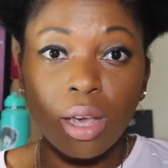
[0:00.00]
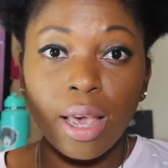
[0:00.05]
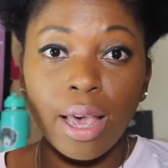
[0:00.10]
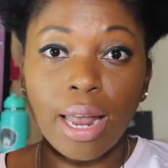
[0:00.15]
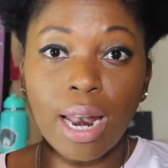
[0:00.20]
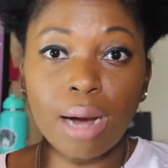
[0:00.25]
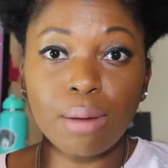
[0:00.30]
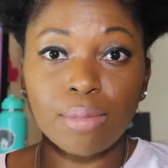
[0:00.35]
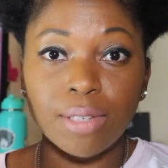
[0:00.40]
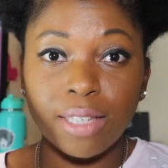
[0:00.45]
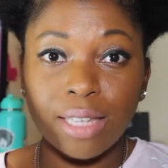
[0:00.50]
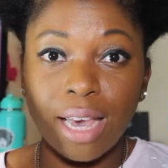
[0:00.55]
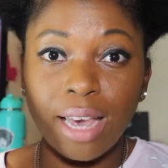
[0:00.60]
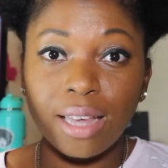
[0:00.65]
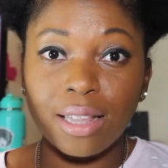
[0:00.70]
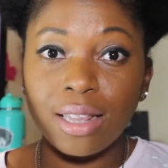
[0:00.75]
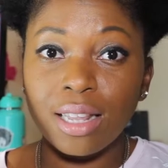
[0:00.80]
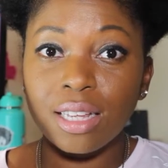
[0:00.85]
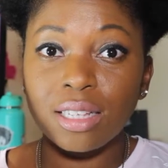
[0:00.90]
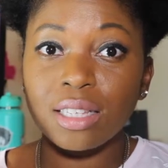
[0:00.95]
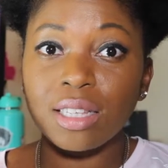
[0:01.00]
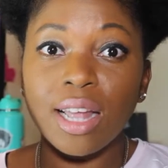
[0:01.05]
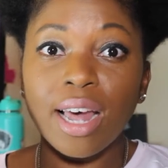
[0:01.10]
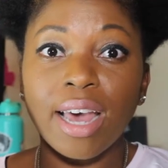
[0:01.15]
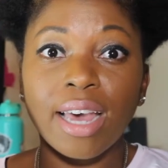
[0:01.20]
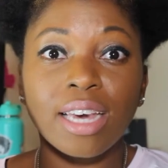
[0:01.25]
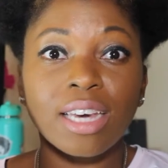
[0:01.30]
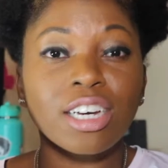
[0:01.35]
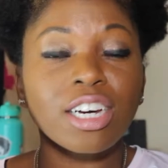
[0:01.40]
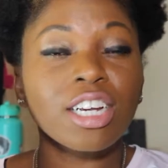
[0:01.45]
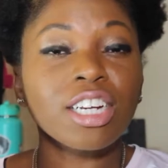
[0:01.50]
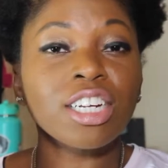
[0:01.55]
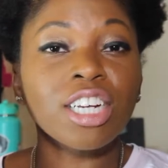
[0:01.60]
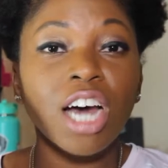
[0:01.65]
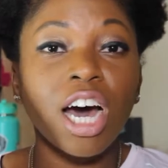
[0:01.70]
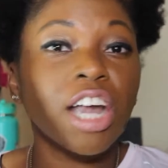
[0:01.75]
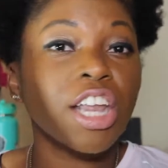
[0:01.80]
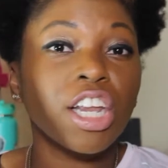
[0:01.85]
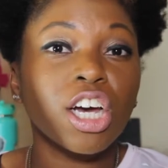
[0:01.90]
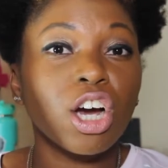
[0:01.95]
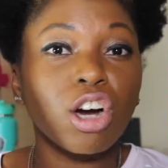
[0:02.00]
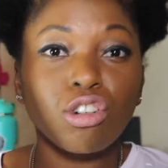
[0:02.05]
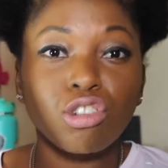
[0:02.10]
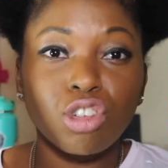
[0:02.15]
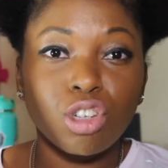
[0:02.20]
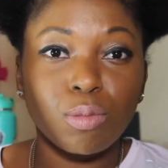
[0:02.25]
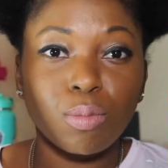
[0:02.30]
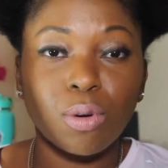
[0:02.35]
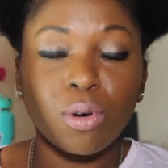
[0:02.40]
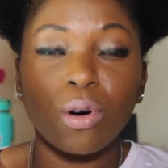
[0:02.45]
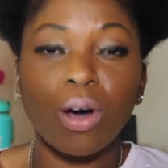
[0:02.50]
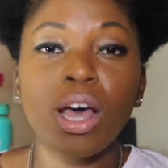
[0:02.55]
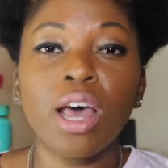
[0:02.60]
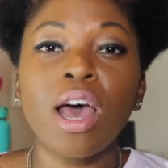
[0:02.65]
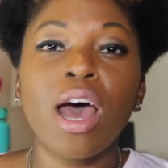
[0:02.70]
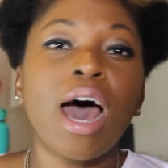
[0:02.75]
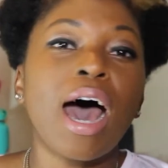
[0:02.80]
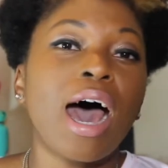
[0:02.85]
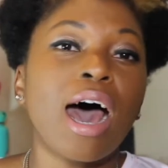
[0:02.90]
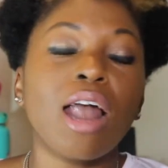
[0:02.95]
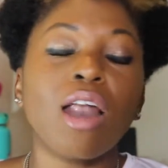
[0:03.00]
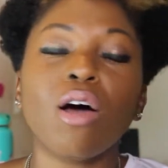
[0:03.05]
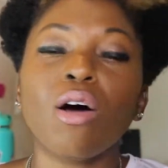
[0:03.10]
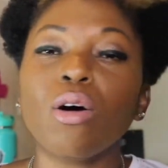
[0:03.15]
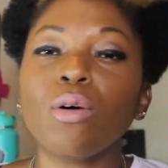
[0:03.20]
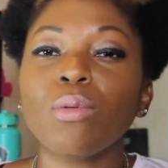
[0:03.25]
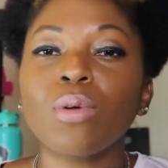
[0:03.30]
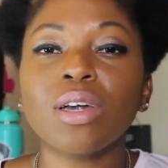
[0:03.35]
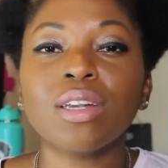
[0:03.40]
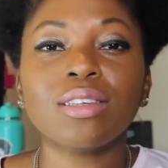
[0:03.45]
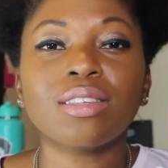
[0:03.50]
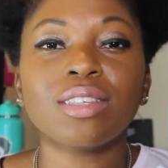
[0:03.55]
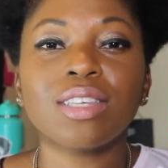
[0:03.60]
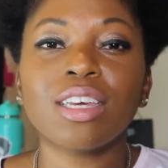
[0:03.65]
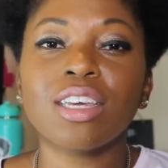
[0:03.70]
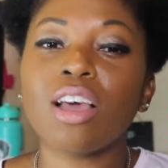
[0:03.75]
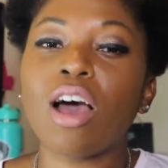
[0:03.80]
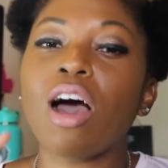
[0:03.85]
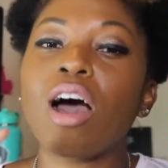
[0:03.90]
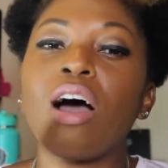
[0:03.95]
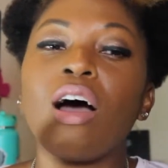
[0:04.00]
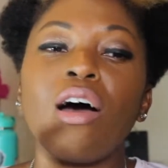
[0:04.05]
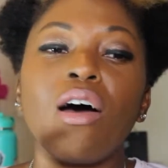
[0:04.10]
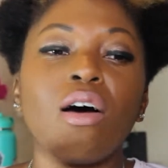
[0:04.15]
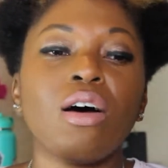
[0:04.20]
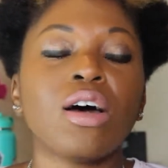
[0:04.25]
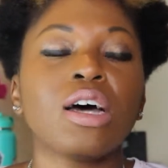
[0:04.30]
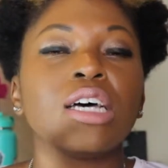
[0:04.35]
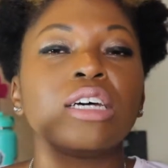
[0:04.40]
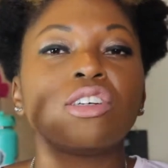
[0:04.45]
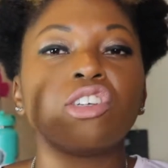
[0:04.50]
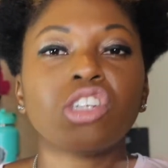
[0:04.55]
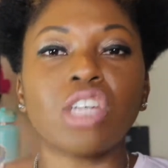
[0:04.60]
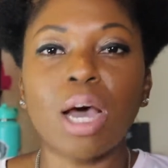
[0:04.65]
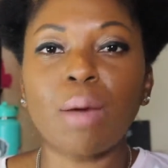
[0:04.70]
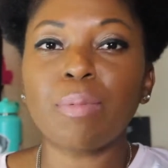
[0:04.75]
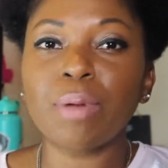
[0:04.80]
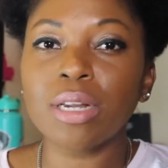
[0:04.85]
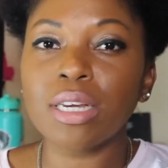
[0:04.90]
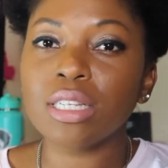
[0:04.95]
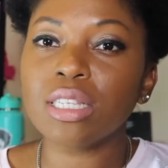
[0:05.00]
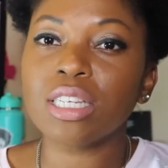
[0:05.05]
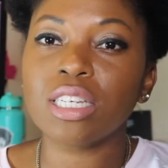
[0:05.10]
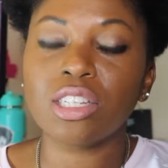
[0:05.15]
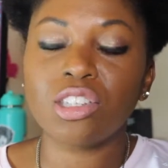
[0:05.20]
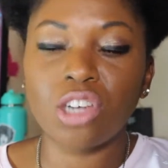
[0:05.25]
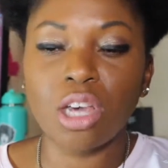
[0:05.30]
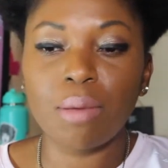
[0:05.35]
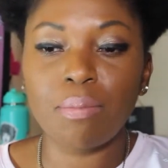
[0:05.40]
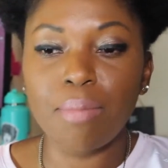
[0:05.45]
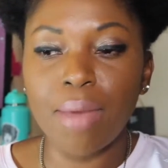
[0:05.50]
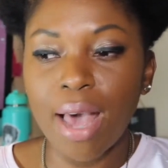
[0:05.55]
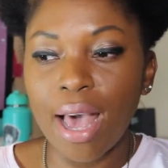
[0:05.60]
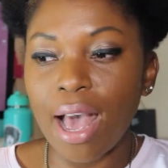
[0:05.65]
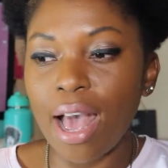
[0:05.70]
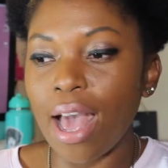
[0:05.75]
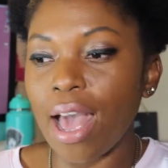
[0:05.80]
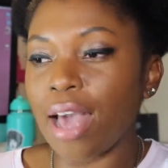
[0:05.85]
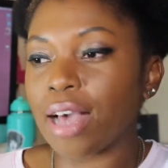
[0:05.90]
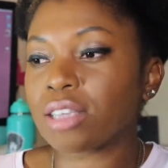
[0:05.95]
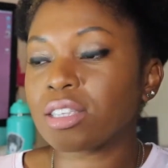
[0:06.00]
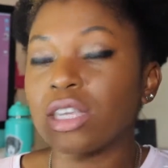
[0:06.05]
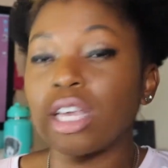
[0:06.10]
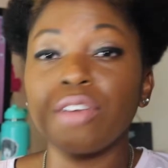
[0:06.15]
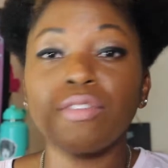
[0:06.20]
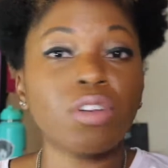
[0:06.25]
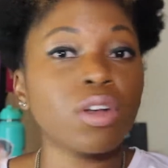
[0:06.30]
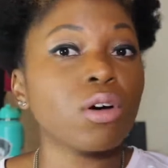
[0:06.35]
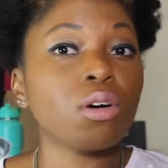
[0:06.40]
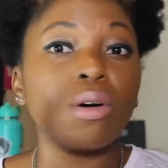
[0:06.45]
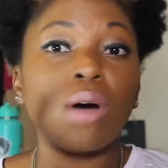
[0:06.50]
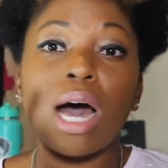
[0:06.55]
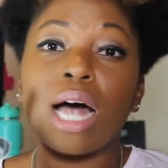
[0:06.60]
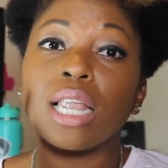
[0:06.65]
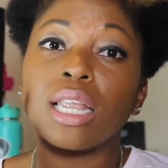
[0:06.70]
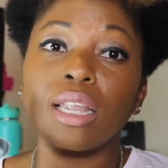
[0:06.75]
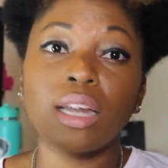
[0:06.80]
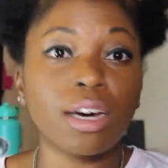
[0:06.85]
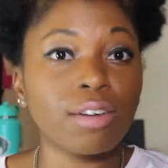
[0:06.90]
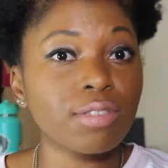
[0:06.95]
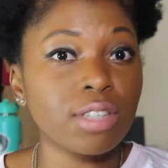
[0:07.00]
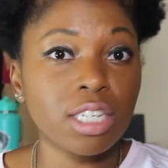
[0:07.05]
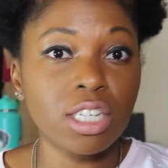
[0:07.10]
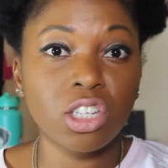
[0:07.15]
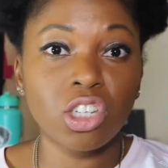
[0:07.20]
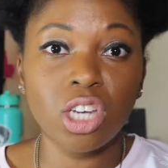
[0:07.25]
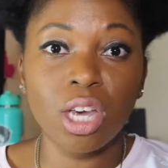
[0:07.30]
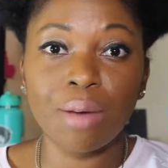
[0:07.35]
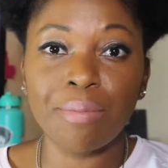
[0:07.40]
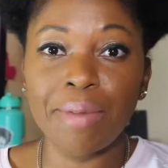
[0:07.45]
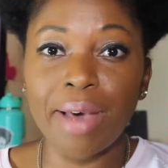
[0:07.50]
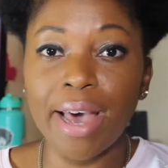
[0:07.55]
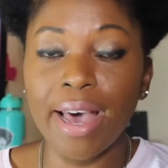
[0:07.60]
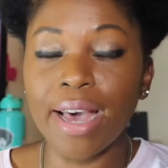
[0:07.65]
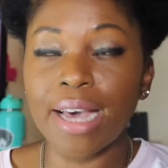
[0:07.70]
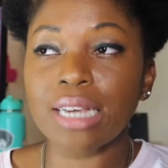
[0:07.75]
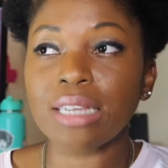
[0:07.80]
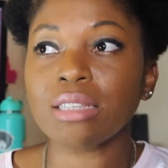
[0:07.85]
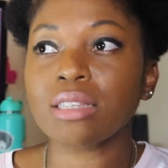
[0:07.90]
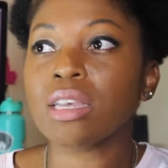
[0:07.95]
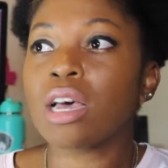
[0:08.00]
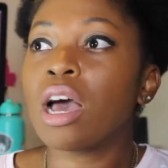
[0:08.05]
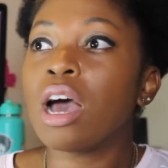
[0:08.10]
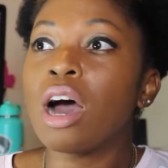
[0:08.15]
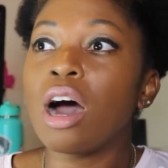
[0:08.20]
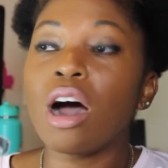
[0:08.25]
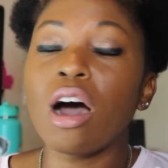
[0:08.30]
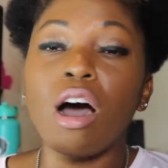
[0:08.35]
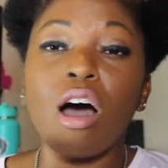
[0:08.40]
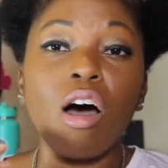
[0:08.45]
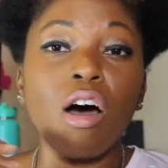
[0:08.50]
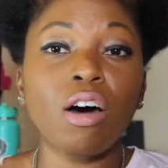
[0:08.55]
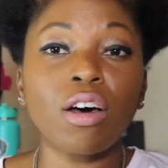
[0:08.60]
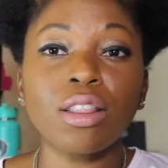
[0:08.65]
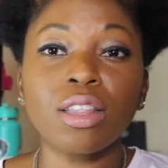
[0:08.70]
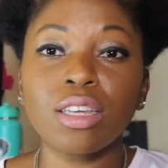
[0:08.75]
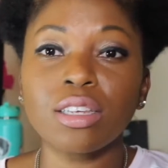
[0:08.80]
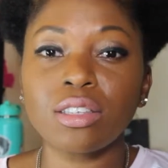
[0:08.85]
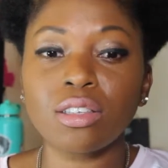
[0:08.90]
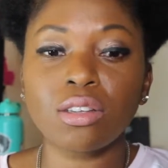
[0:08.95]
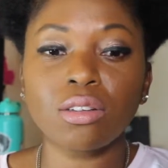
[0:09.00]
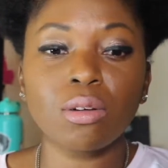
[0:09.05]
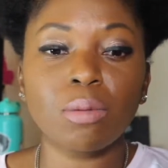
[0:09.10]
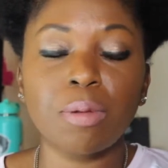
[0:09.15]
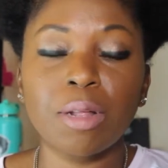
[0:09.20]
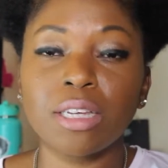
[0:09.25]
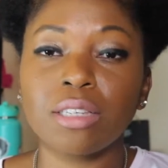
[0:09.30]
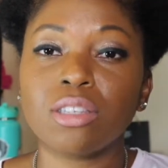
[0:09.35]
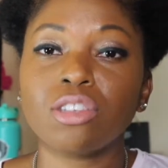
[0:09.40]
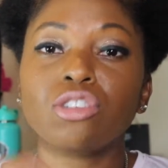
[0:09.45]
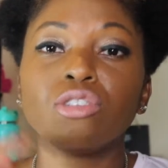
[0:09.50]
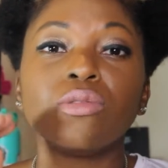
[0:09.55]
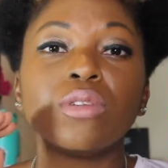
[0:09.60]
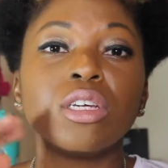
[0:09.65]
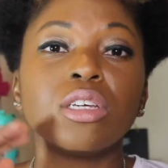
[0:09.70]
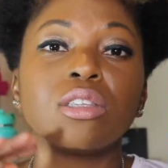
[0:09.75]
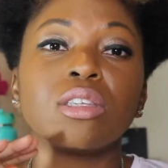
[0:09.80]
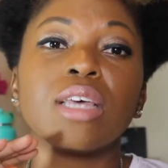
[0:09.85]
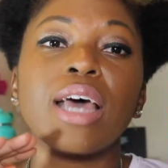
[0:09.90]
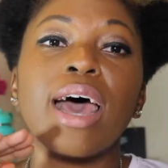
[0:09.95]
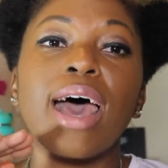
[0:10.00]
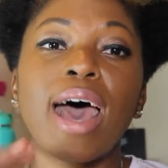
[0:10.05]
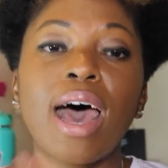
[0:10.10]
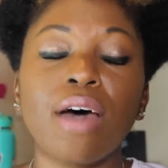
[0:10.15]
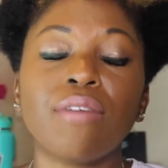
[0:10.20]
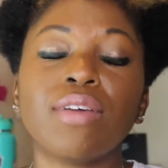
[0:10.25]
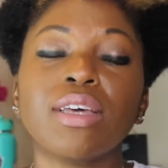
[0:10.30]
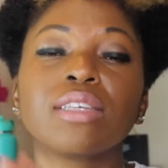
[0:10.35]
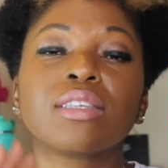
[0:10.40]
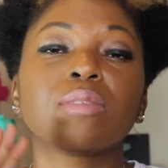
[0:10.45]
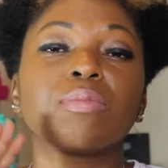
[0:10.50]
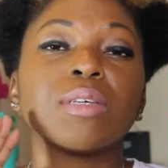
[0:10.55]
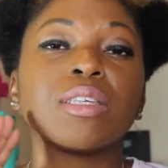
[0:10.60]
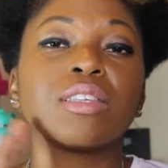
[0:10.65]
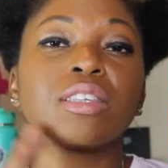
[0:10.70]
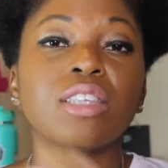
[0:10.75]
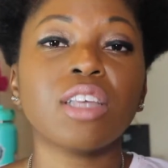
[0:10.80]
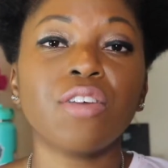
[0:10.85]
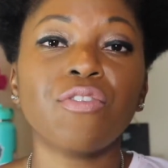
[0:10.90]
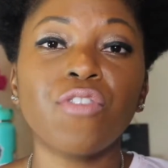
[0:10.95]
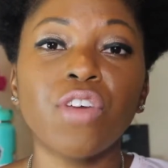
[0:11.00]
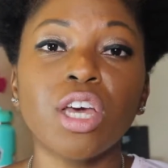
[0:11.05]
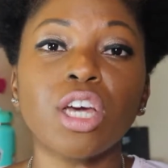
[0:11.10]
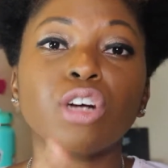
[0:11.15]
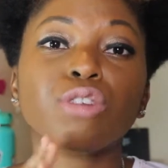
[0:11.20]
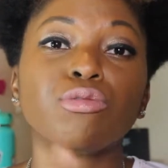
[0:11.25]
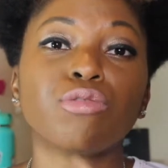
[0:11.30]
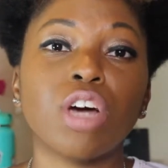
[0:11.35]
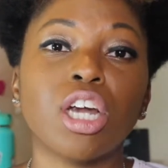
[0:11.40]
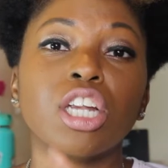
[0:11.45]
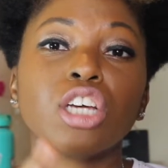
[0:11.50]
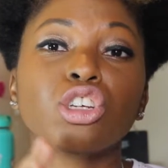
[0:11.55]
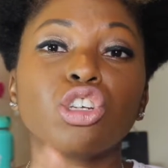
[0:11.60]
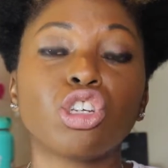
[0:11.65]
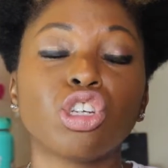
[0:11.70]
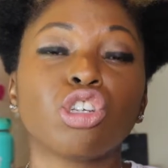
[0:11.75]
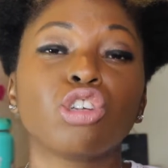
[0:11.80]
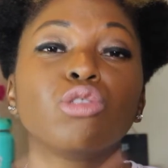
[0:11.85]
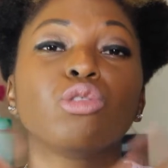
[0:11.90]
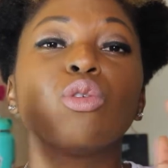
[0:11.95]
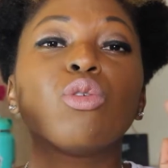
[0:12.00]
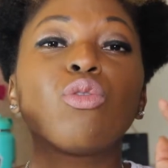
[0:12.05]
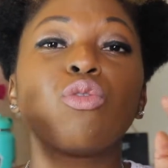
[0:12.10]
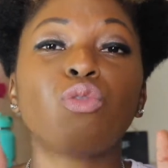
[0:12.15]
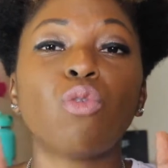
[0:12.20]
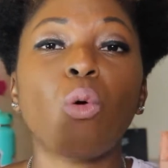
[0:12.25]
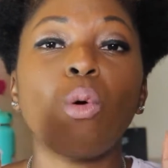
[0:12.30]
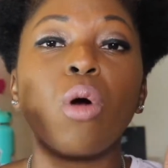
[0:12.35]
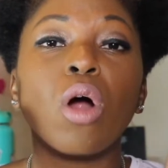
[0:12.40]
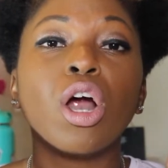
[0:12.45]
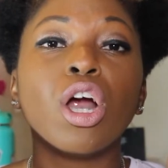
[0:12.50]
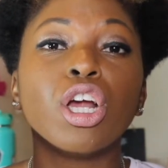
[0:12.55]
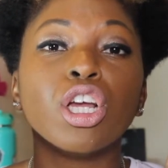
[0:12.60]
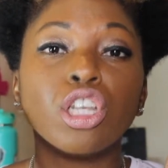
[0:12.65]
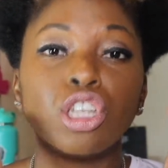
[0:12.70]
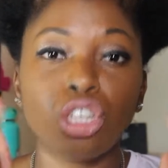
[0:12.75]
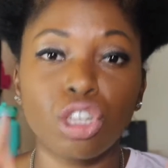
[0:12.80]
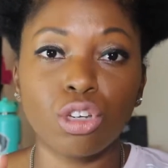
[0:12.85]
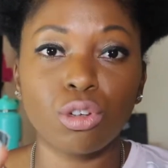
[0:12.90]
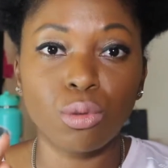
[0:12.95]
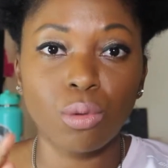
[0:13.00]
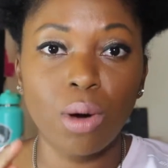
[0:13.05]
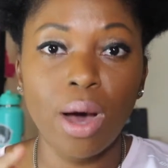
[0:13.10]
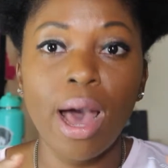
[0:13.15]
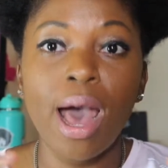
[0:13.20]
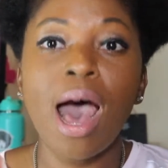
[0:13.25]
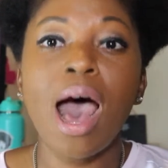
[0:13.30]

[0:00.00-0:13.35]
And I'm saying this like non-negotiable. I don't want to see y'all shopping at TJ Maxx, even though I love TJ Maxx. All these little places, you need to have a specific running shoe for you.